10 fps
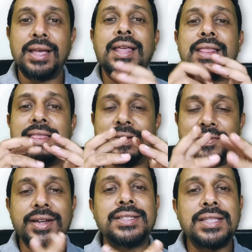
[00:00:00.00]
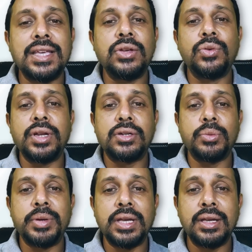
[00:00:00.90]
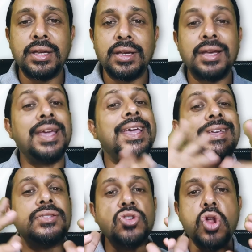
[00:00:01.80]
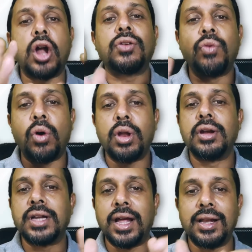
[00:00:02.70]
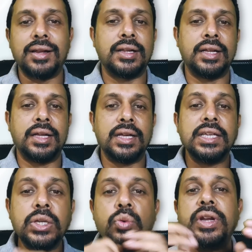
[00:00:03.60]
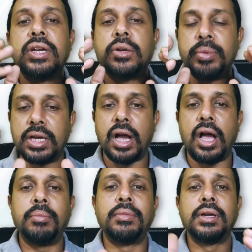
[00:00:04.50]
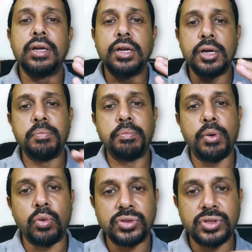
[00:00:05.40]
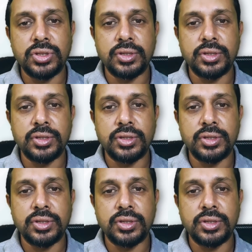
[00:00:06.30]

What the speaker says: the first thing you need to be is not volatile. You need to be calm, composed.